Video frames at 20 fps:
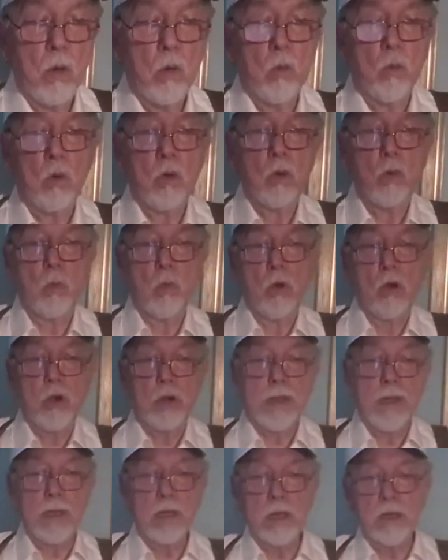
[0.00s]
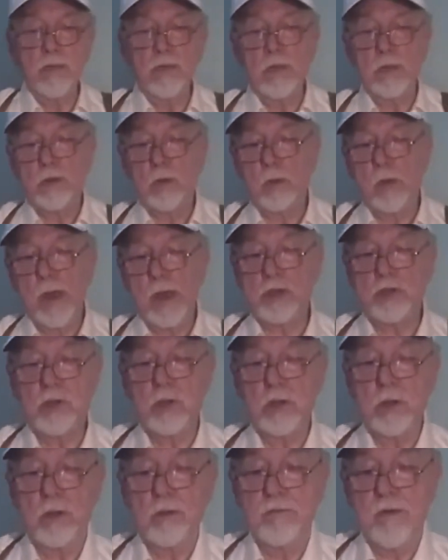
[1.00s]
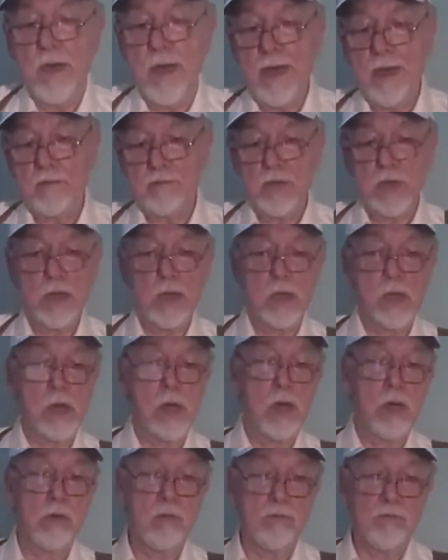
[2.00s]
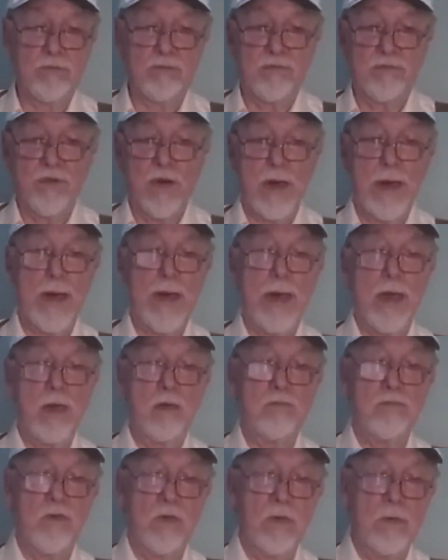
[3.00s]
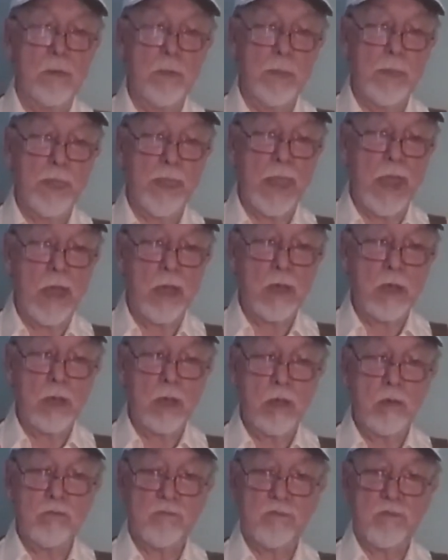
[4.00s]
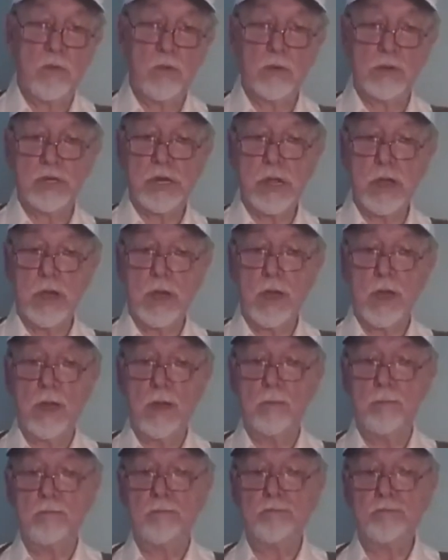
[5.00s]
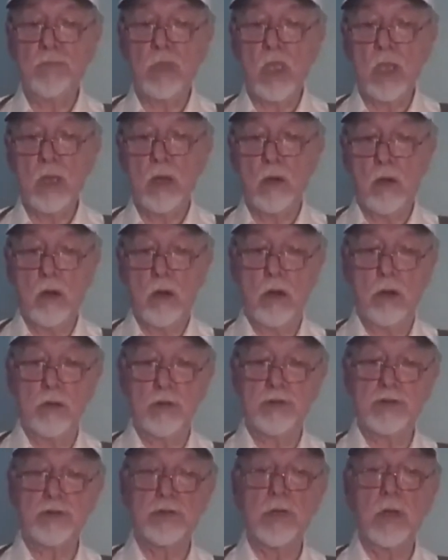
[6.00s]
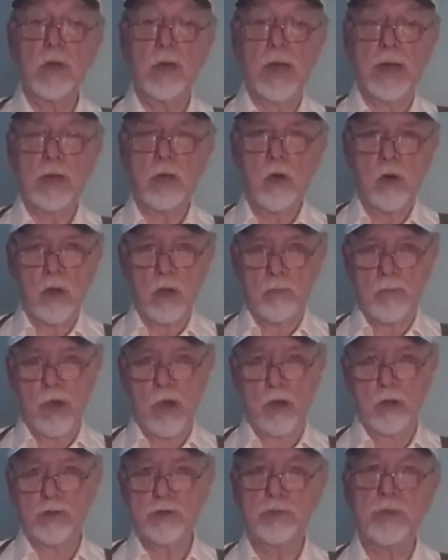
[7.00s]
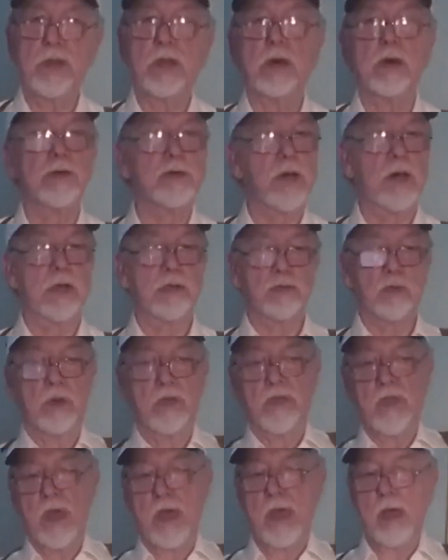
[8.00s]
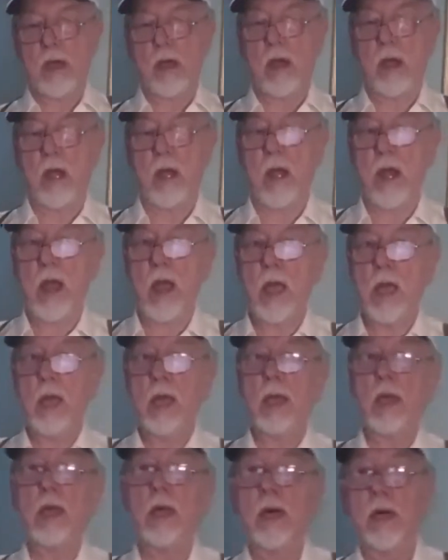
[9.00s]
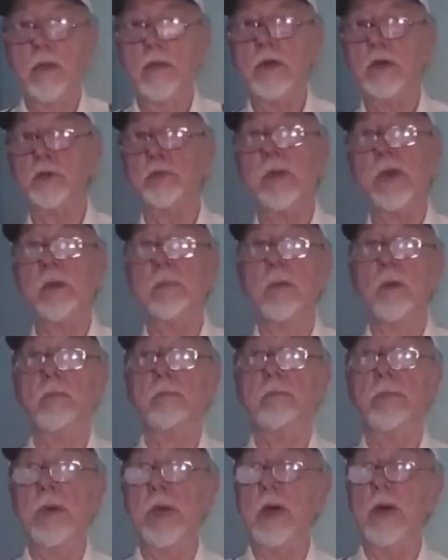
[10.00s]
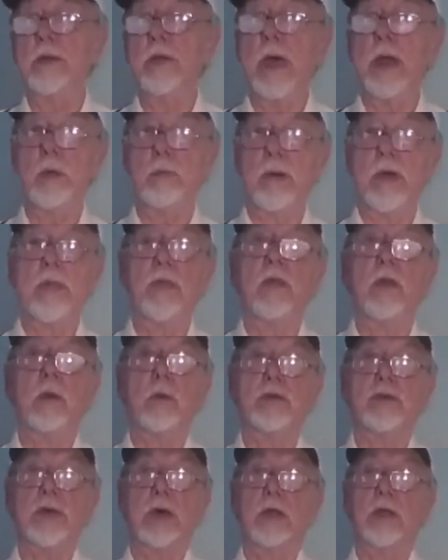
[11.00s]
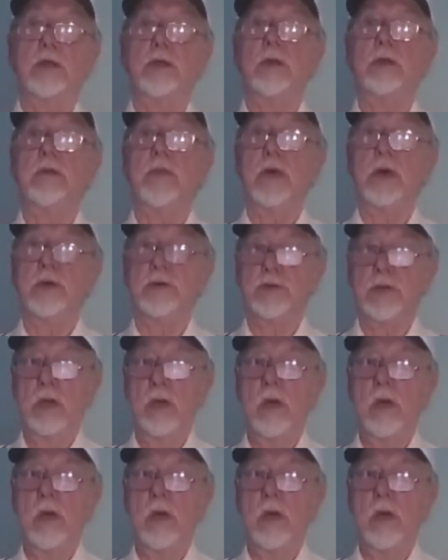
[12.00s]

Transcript: working in the direction of having 5 full-time artists. I call them artists because that's what they are. These people, anybody that knows how to do this,